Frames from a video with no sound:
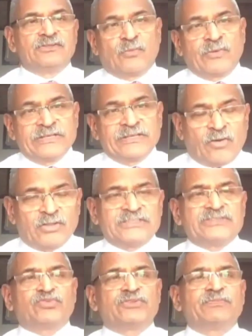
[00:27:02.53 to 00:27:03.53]
So when all
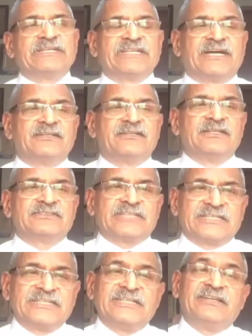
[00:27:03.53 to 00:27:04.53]
this was being done,
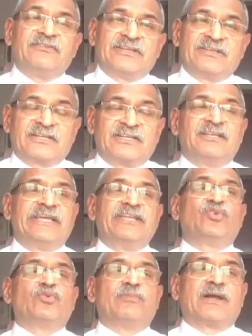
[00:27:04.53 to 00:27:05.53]
suddenly when
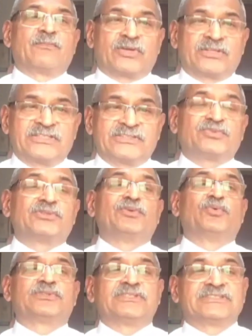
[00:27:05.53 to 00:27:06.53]
N. Kumar brought this to
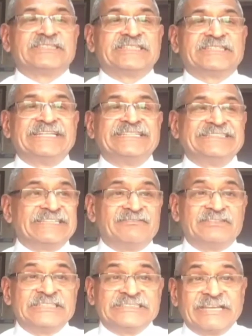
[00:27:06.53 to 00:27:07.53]
the notice in
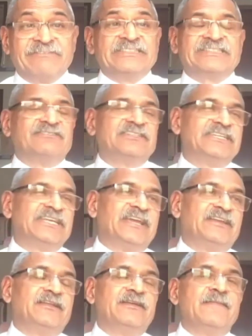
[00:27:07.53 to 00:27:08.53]

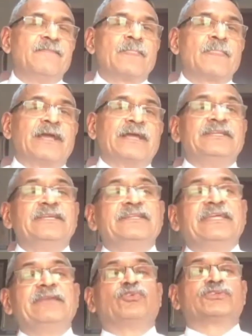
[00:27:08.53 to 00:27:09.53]
1977-78, and
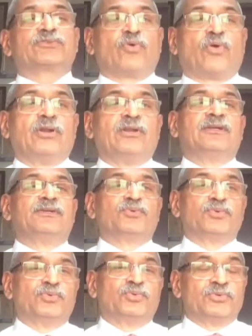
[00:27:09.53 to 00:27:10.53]
he then was called
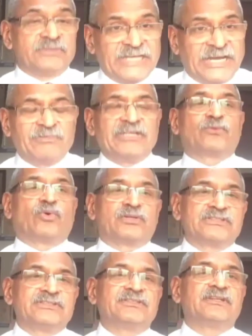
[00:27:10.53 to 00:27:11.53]
to the army
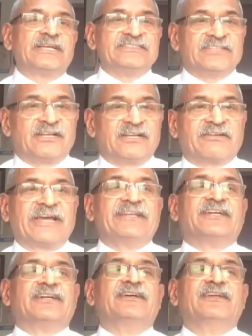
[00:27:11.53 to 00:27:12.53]
headquarters, and General
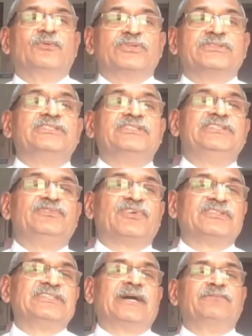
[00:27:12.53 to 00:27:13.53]
Raina was the
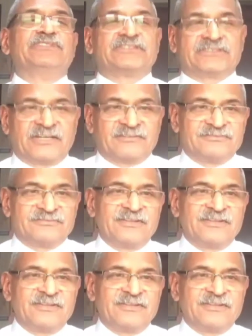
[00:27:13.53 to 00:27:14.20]
chief of the army staff.